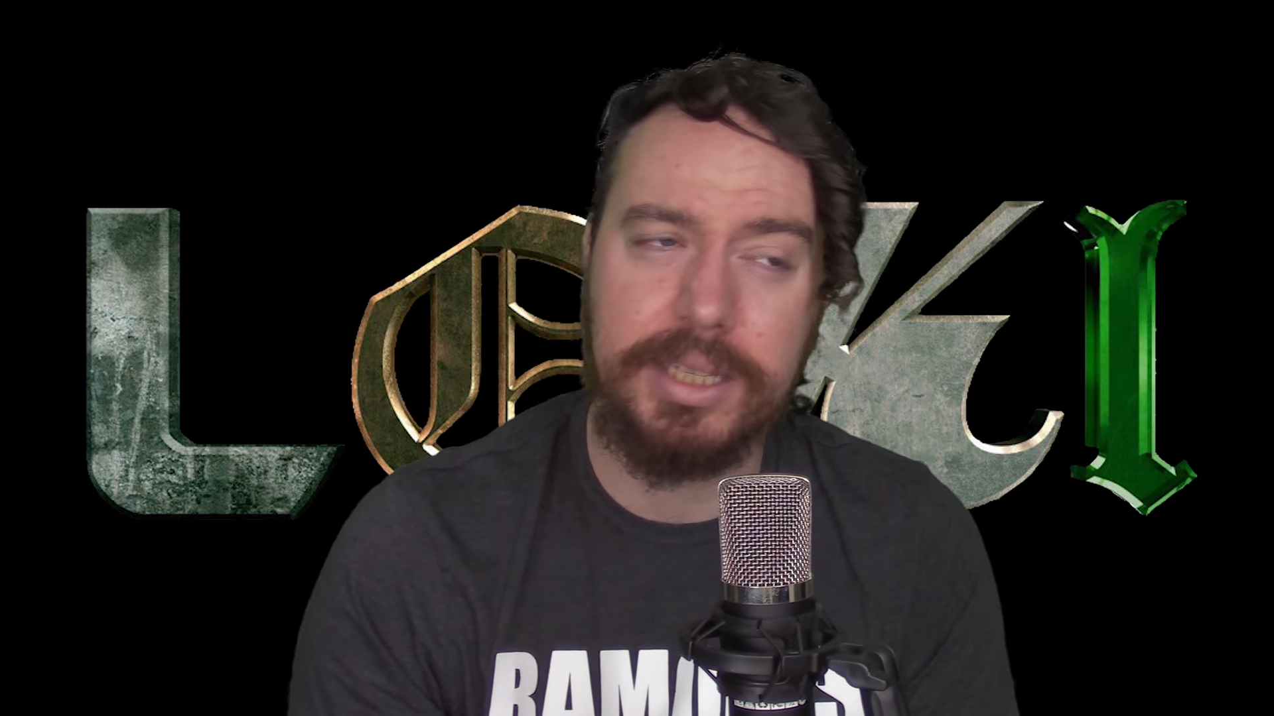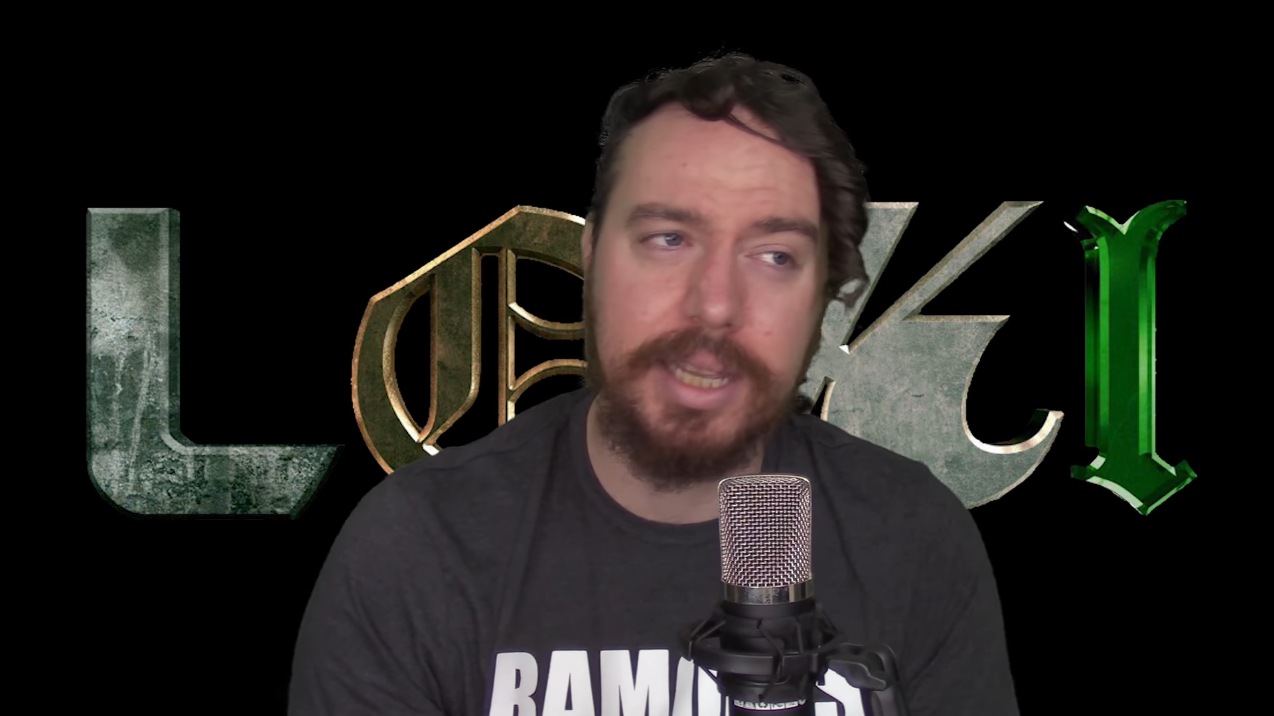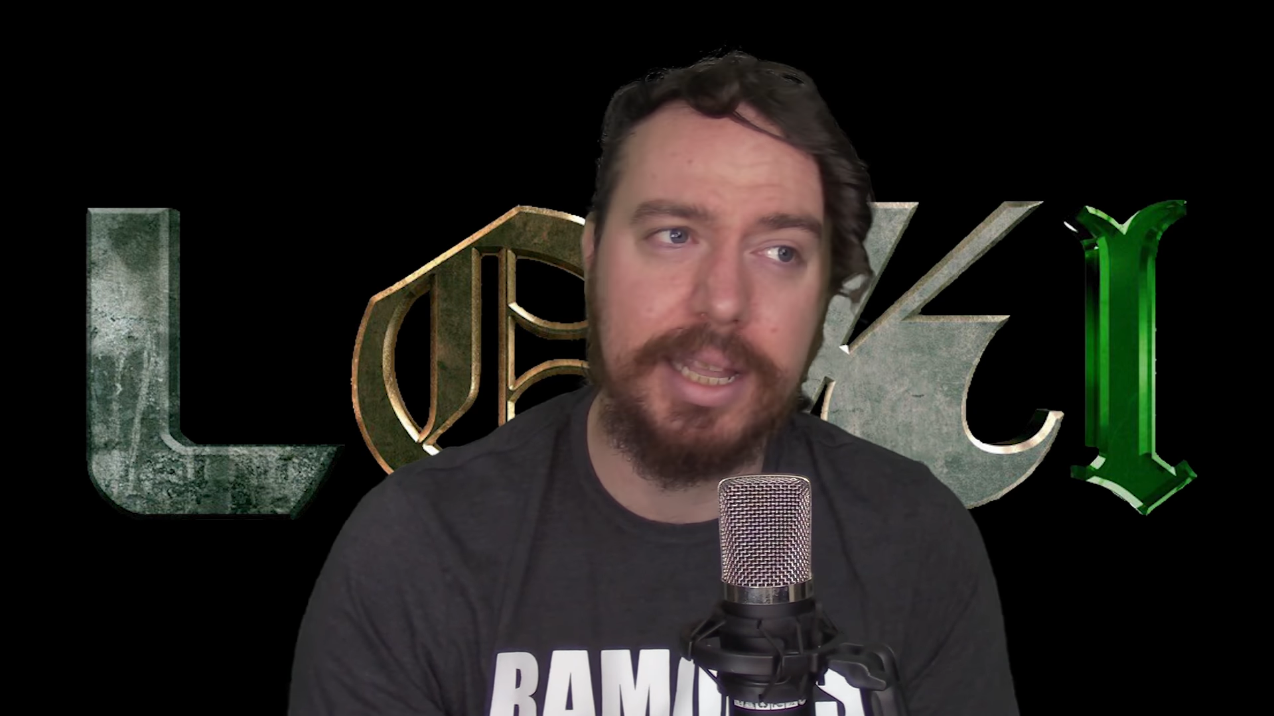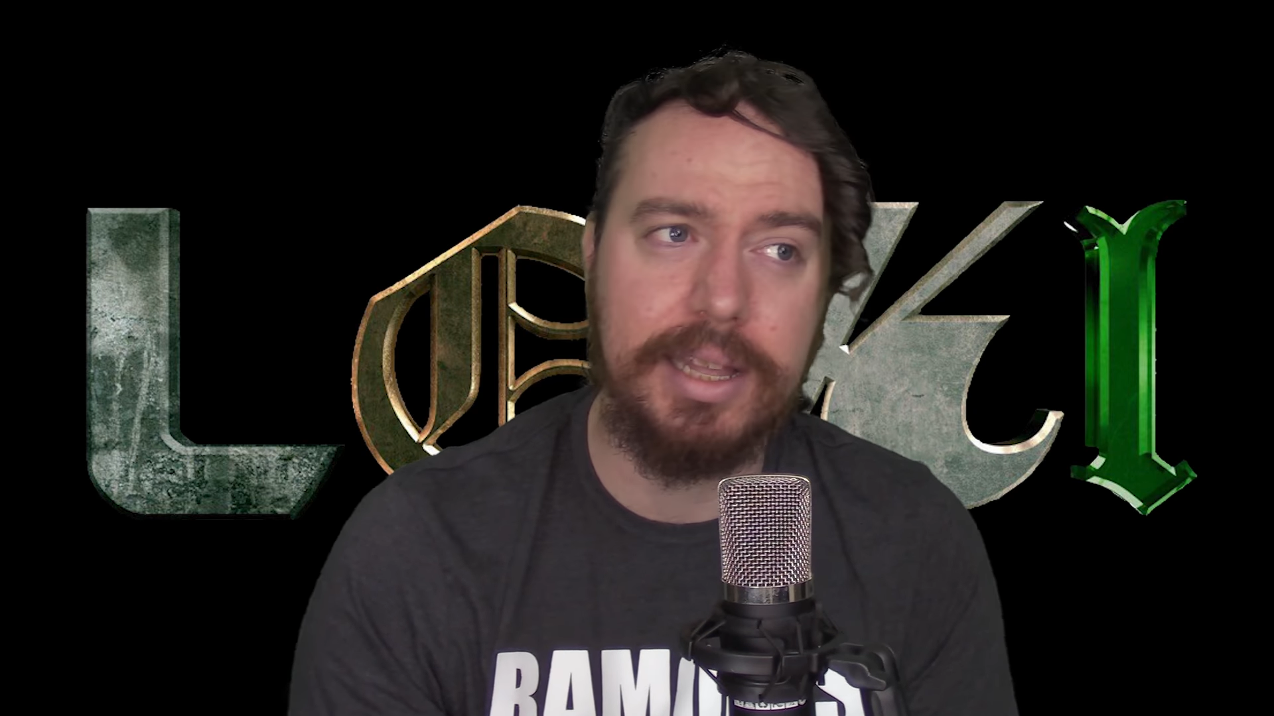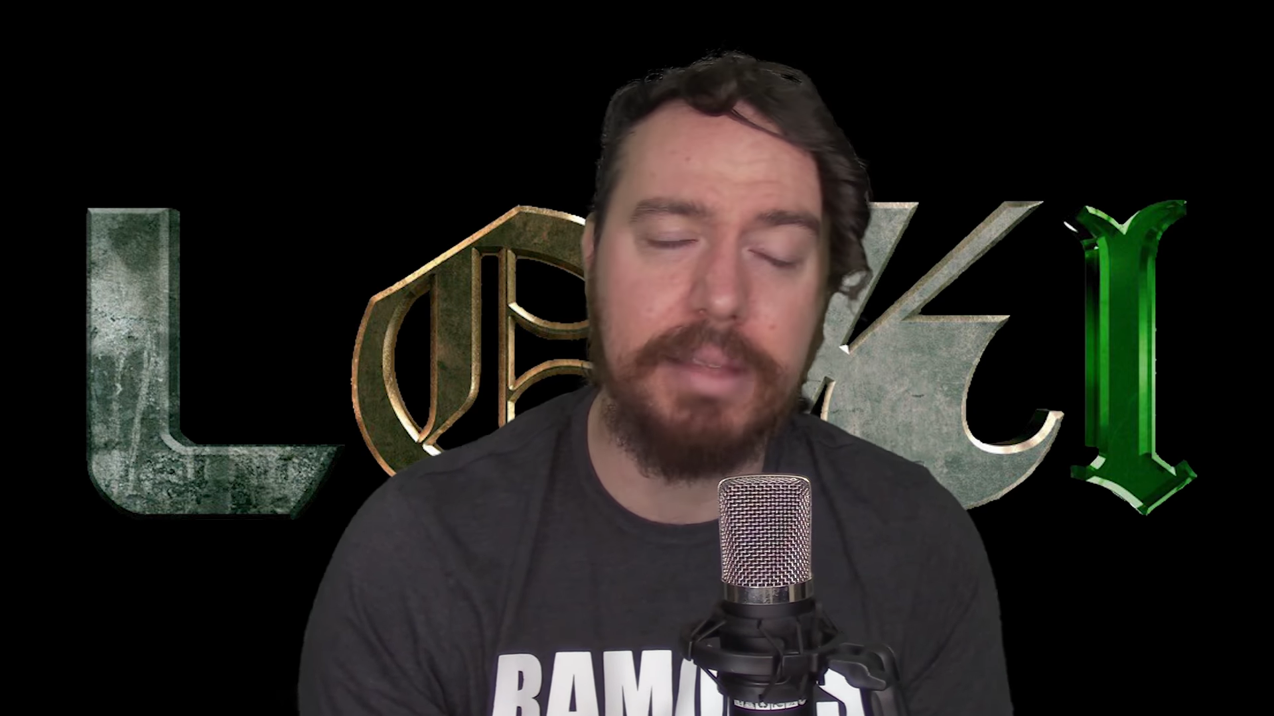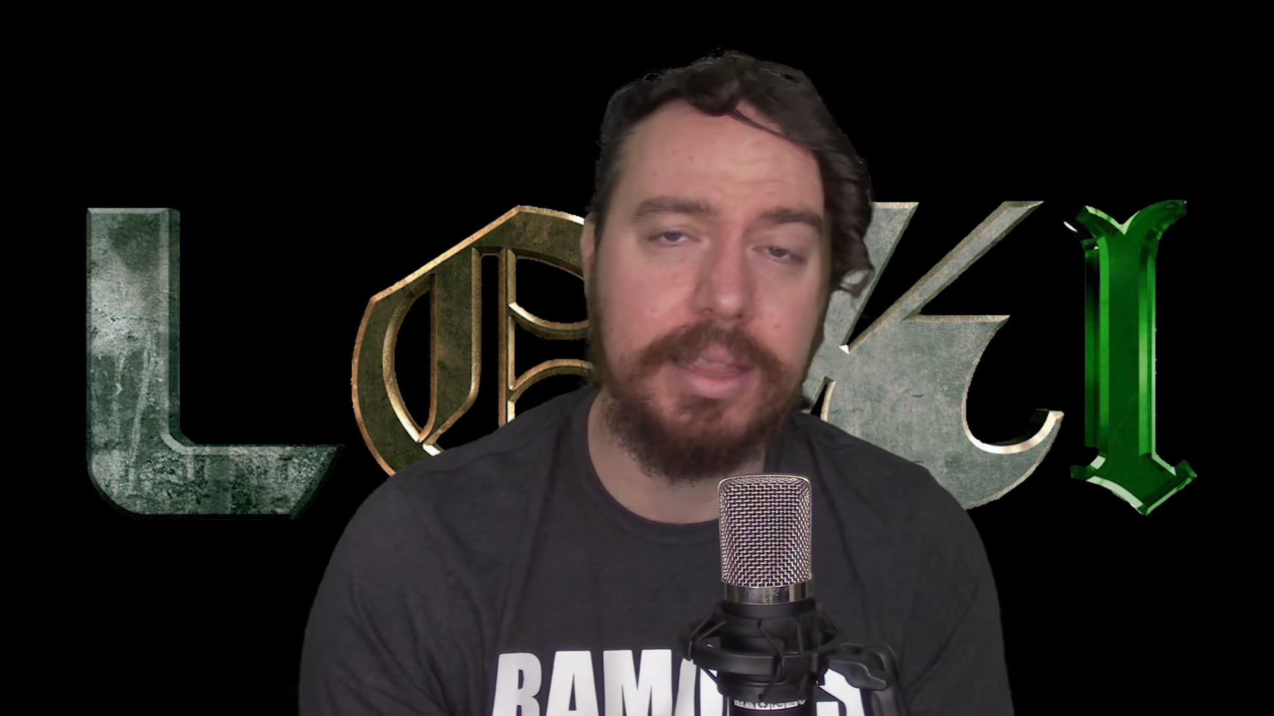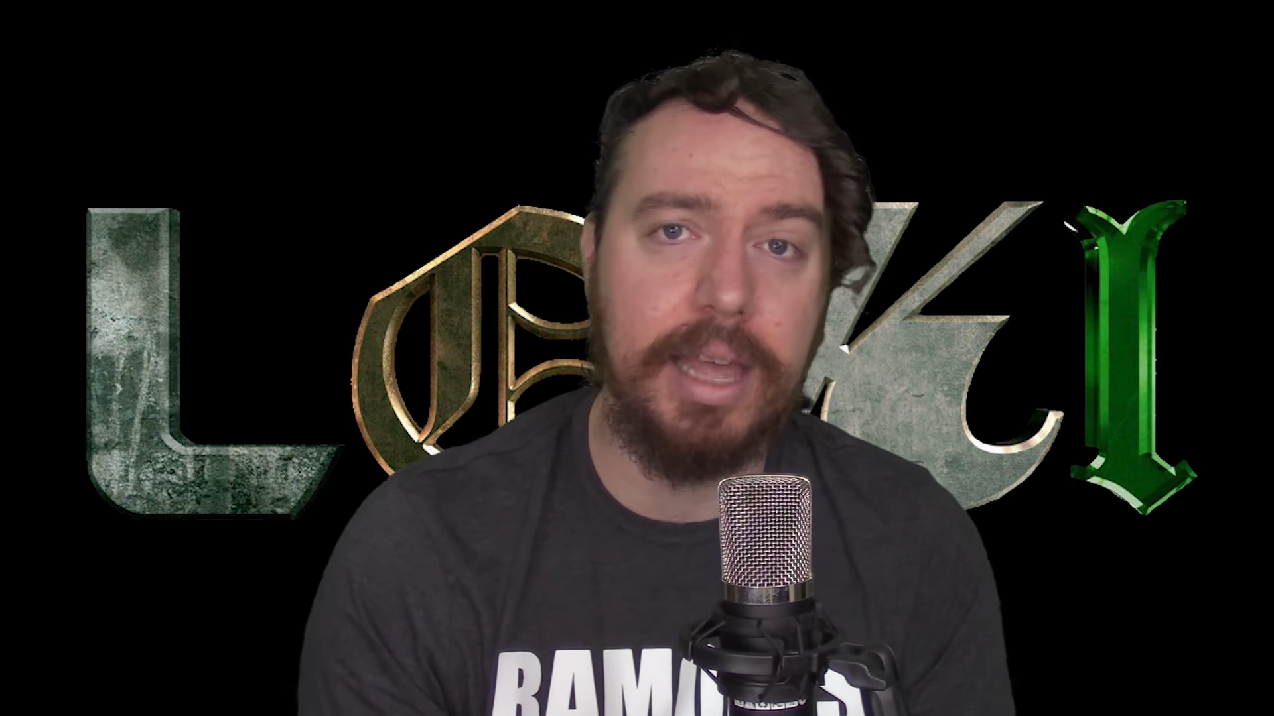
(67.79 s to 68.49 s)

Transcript: saying that